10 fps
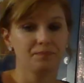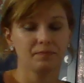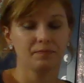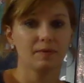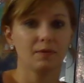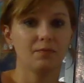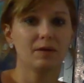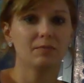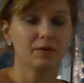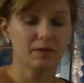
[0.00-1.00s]
We can put
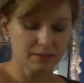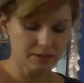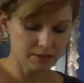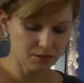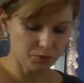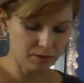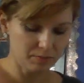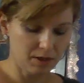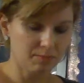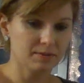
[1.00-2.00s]
these into story problems
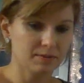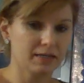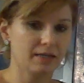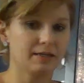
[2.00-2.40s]
again to help